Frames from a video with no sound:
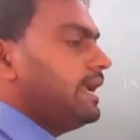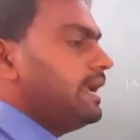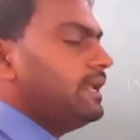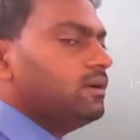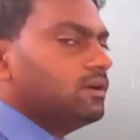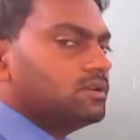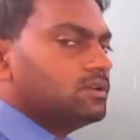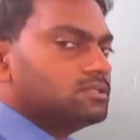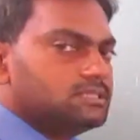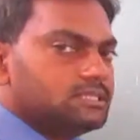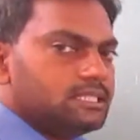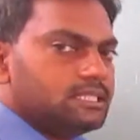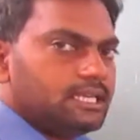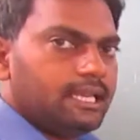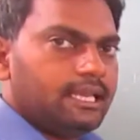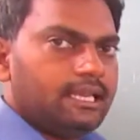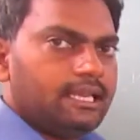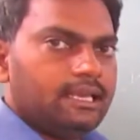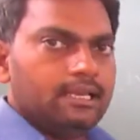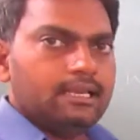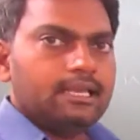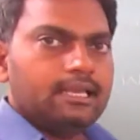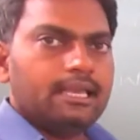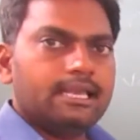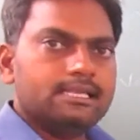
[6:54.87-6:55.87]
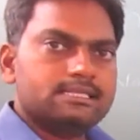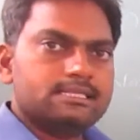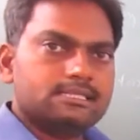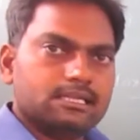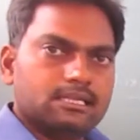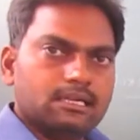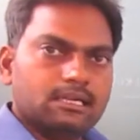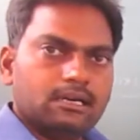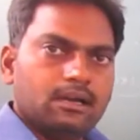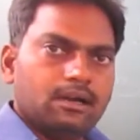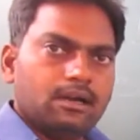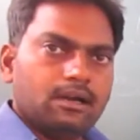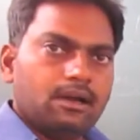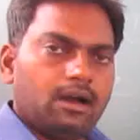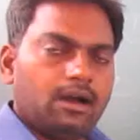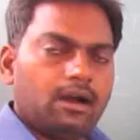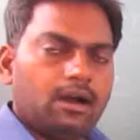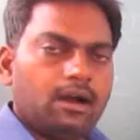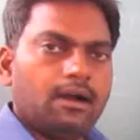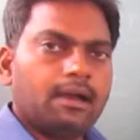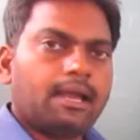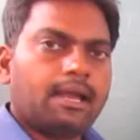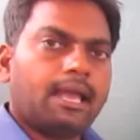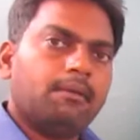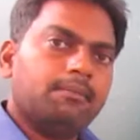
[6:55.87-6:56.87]
Energy is
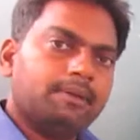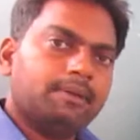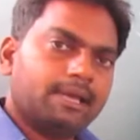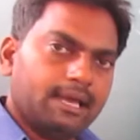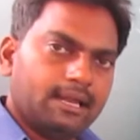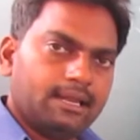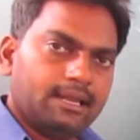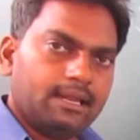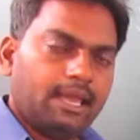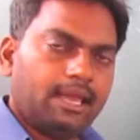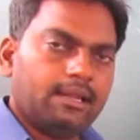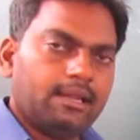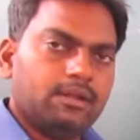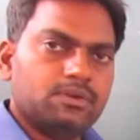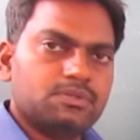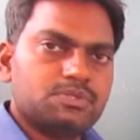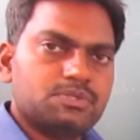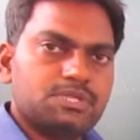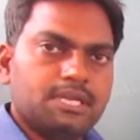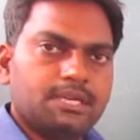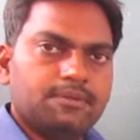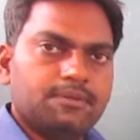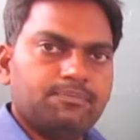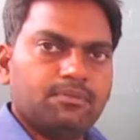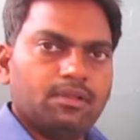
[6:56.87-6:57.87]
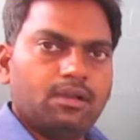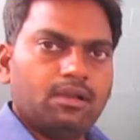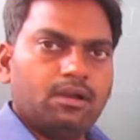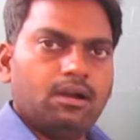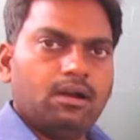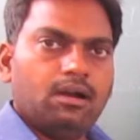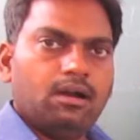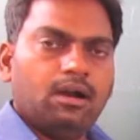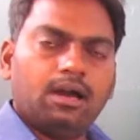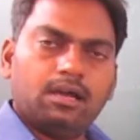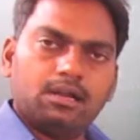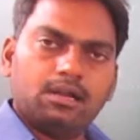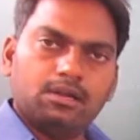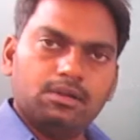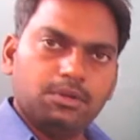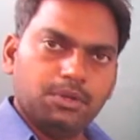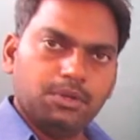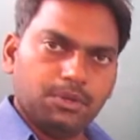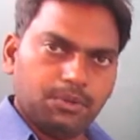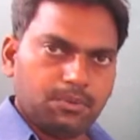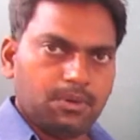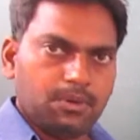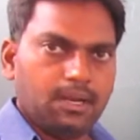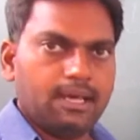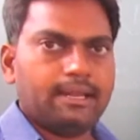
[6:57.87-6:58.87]
chemical energy or
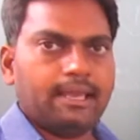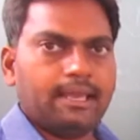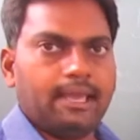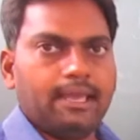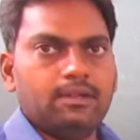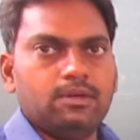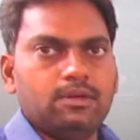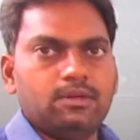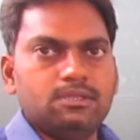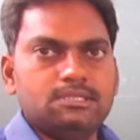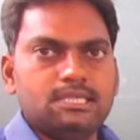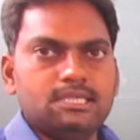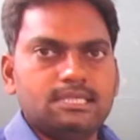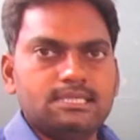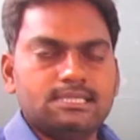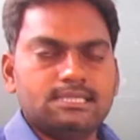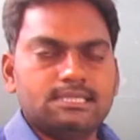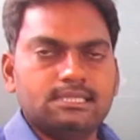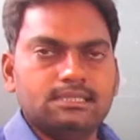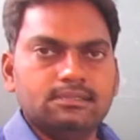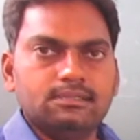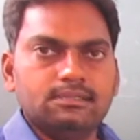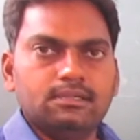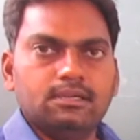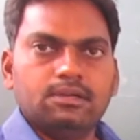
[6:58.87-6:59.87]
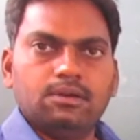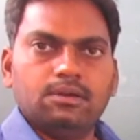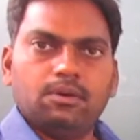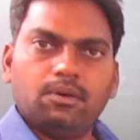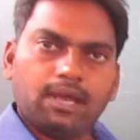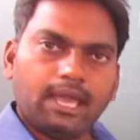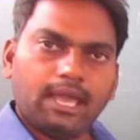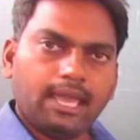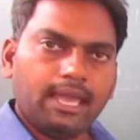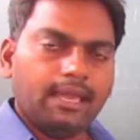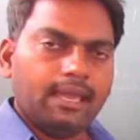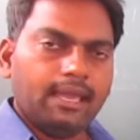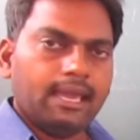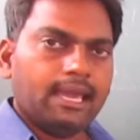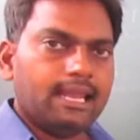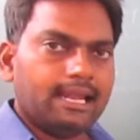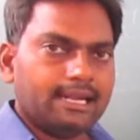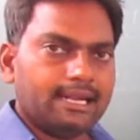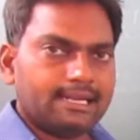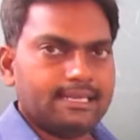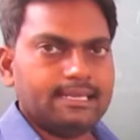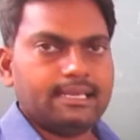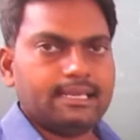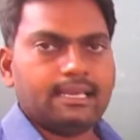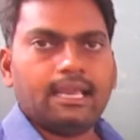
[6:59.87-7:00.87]
nuclear energies, okay,
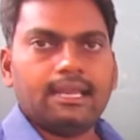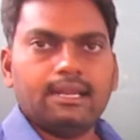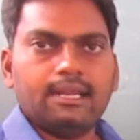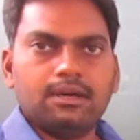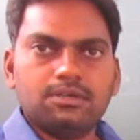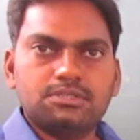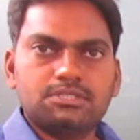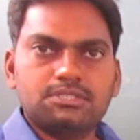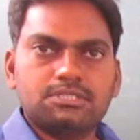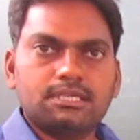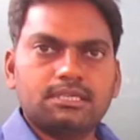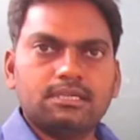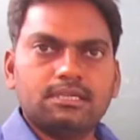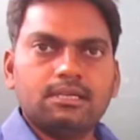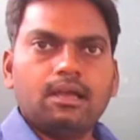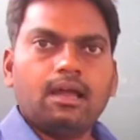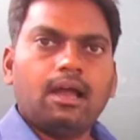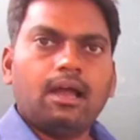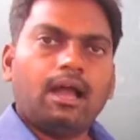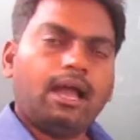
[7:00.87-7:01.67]
electric energy